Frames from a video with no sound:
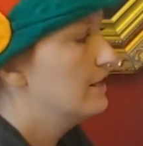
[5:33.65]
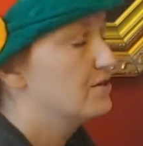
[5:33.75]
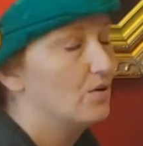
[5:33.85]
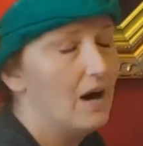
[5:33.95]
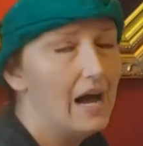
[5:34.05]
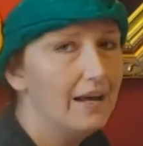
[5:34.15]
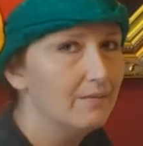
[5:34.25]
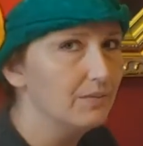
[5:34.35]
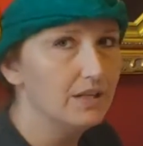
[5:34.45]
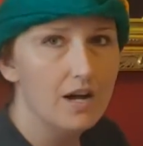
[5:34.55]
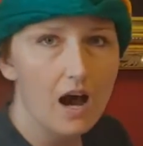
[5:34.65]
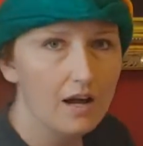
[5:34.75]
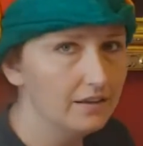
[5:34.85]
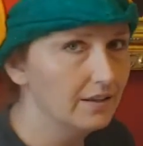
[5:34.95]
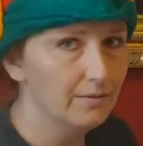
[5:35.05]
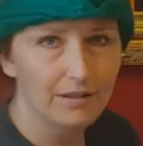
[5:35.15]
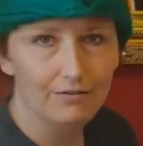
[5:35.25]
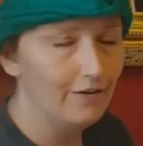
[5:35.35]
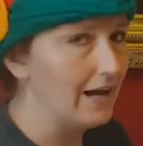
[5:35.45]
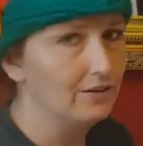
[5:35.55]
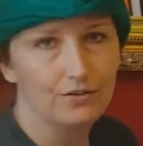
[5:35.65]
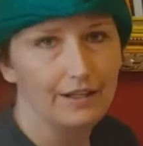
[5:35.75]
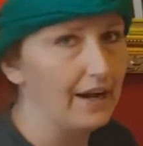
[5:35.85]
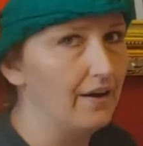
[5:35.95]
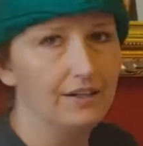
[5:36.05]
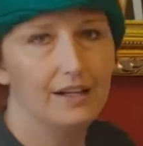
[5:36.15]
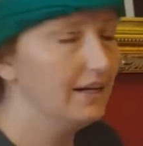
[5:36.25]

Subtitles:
So I am not going to be factoring out